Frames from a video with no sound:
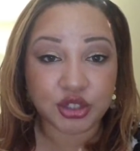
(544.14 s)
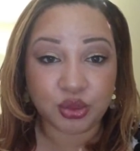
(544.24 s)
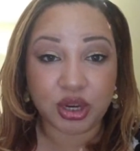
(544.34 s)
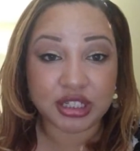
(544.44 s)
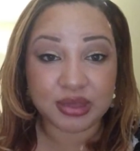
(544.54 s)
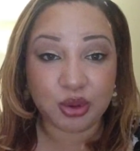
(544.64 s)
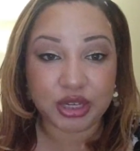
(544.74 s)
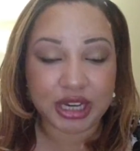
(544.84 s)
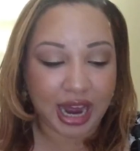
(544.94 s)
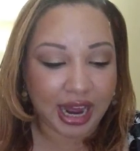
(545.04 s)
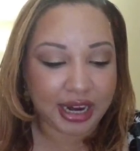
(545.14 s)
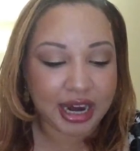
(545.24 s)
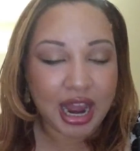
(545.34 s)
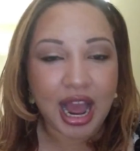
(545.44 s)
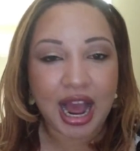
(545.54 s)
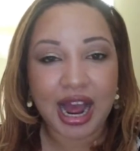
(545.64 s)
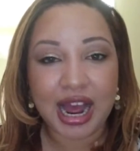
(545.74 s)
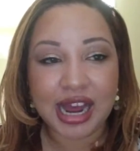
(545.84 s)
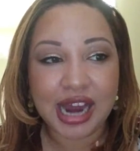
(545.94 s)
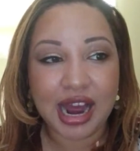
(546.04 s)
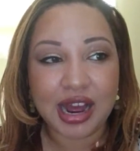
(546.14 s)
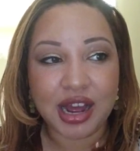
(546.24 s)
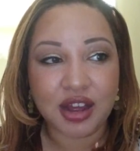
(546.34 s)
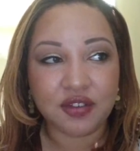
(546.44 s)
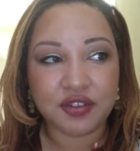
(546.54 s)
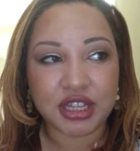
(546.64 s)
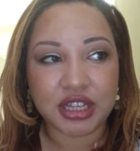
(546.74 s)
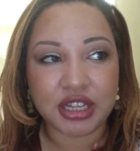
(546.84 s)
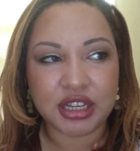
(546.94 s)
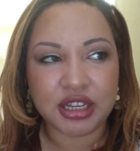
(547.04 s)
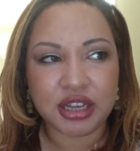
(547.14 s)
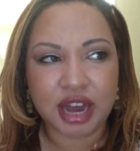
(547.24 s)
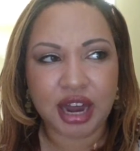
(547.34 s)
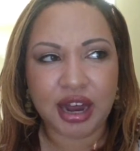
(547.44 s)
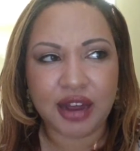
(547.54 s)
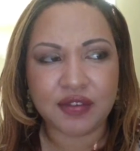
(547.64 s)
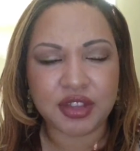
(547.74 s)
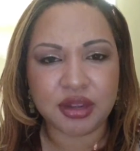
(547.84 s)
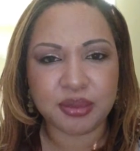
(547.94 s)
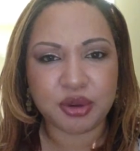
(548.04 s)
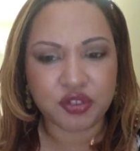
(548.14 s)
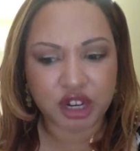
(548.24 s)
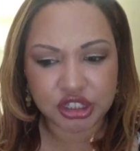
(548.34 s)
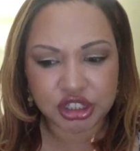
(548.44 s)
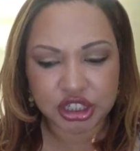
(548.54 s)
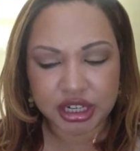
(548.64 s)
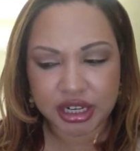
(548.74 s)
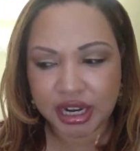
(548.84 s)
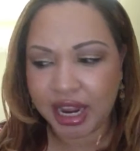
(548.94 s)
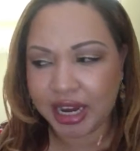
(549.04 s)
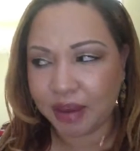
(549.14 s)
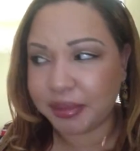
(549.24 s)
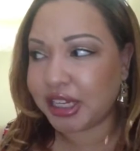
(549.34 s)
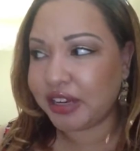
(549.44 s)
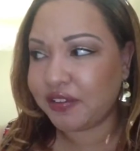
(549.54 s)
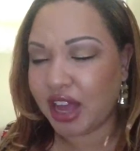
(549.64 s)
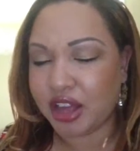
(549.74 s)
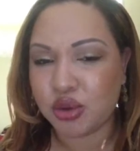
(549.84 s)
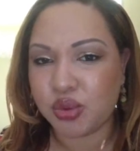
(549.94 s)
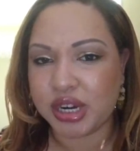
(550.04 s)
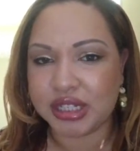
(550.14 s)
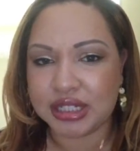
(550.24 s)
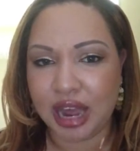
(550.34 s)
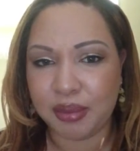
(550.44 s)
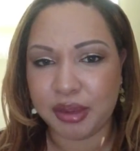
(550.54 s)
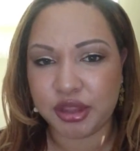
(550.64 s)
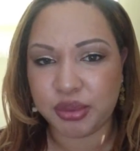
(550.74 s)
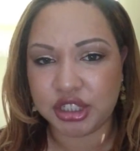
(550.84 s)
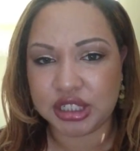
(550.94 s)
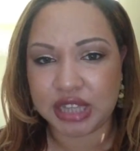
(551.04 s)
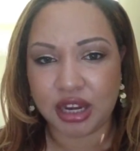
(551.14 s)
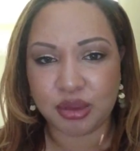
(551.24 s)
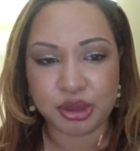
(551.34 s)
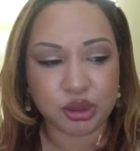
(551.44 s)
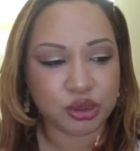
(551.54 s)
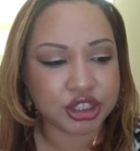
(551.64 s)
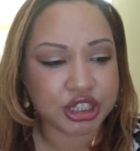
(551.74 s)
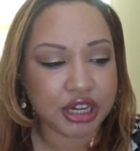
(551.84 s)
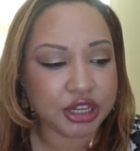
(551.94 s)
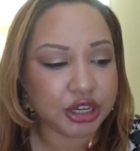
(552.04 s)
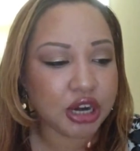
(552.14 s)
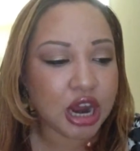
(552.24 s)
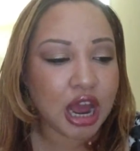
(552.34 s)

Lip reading: doing smoky eye. I have the Perversion, and I believe the other one is Sabbath, which is like a bluish color.